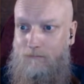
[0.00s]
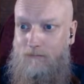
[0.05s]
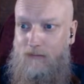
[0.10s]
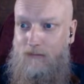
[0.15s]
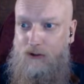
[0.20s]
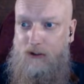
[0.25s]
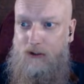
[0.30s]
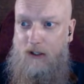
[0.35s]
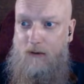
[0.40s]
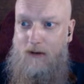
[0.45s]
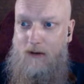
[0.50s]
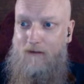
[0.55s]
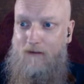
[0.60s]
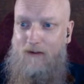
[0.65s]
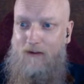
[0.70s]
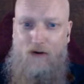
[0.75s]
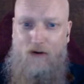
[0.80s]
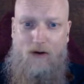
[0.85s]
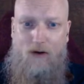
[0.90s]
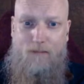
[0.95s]
So if
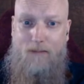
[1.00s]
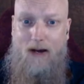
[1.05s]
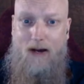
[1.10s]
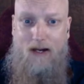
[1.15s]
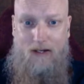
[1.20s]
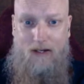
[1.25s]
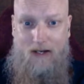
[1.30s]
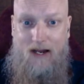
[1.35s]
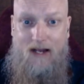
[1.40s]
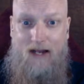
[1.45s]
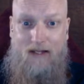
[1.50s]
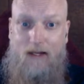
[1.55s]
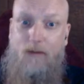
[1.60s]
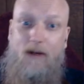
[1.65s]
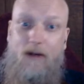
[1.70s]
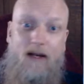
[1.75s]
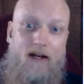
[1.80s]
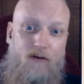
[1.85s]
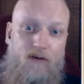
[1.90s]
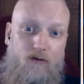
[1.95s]
they've got a bad leg, they
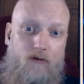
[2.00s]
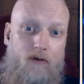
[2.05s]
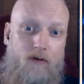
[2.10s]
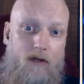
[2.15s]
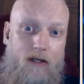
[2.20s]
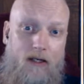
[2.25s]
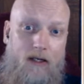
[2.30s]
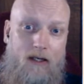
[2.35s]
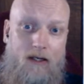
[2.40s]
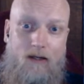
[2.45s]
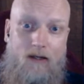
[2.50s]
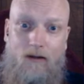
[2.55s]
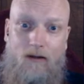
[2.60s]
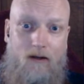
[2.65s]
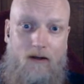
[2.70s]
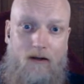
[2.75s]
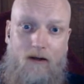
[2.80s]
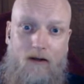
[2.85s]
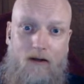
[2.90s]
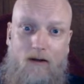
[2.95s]
were literally
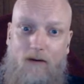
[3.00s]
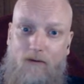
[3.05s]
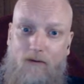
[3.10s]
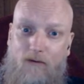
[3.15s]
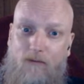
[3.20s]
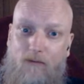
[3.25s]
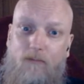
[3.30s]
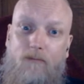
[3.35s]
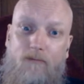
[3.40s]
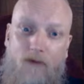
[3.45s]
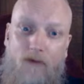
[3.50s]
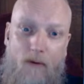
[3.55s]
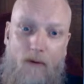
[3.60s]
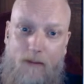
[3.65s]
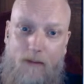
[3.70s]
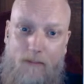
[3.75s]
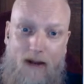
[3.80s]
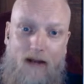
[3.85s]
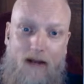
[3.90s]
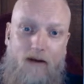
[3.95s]
throwing
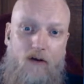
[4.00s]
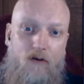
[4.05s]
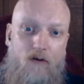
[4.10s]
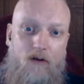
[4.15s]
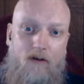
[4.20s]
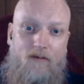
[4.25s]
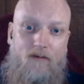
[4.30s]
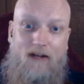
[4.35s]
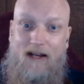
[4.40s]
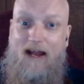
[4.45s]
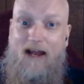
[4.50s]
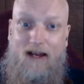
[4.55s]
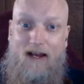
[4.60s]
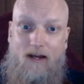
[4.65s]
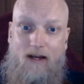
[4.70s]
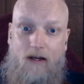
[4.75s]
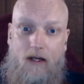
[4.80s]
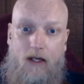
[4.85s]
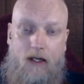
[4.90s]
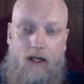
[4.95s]
a pendant of a
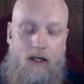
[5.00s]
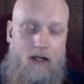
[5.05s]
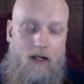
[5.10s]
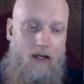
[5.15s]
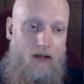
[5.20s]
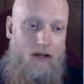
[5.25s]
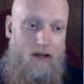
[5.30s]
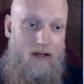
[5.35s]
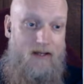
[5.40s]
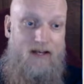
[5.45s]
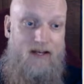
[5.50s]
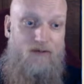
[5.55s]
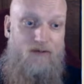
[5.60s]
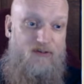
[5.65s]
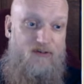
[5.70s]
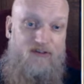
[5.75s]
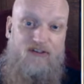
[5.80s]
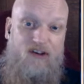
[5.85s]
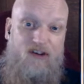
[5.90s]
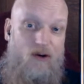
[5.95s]
leg. And these were
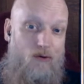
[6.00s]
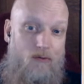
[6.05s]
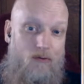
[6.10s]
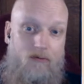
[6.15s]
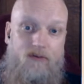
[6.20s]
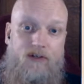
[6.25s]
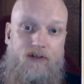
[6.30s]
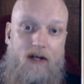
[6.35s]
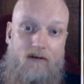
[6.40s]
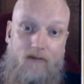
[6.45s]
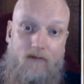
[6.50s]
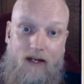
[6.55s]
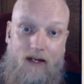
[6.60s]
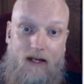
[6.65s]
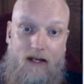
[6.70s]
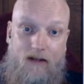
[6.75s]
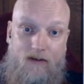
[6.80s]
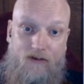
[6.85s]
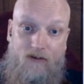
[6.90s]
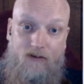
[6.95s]
sold
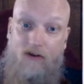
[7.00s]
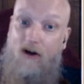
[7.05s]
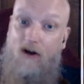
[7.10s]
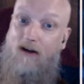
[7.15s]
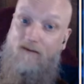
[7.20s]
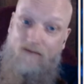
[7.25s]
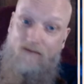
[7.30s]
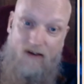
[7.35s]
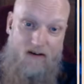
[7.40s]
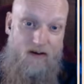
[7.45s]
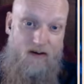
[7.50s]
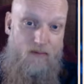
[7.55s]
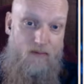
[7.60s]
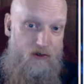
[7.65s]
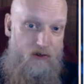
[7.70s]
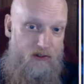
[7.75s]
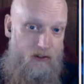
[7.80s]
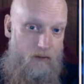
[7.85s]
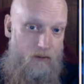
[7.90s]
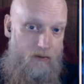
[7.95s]
generally at the site, very
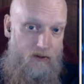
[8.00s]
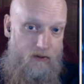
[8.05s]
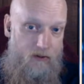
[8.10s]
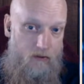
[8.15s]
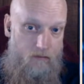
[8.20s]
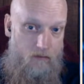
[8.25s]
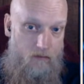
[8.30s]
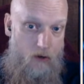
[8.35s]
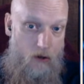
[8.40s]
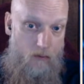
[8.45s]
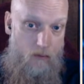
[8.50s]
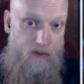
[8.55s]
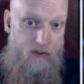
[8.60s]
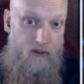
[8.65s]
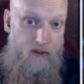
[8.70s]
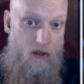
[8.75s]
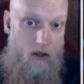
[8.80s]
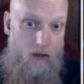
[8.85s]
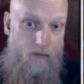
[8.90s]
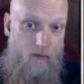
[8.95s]
much similar to the Roman
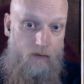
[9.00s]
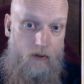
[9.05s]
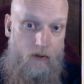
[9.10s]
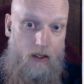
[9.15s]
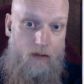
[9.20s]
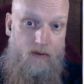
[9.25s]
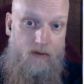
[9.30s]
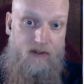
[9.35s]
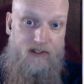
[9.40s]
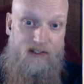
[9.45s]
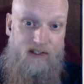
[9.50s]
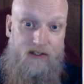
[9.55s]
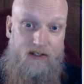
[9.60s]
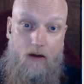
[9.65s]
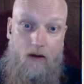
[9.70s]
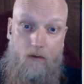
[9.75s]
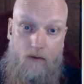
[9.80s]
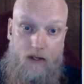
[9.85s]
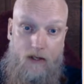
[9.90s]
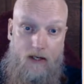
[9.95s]
times when they would
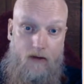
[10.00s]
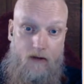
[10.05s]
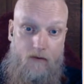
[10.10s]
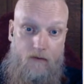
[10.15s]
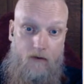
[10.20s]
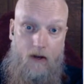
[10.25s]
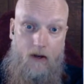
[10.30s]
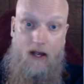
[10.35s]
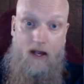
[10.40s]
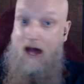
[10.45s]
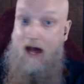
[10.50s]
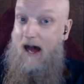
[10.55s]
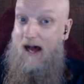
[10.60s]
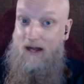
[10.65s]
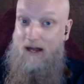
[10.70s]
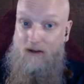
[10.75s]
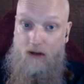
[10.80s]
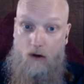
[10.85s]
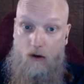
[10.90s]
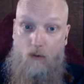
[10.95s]
sell these
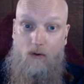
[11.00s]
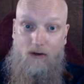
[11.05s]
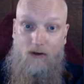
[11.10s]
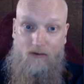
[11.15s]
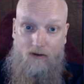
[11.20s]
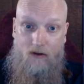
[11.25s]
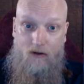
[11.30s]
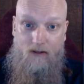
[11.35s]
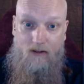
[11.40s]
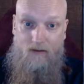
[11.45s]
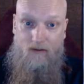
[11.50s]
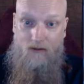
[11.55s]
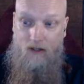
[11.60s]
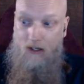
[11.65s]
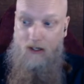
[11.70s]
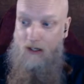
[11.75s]
at holy sites,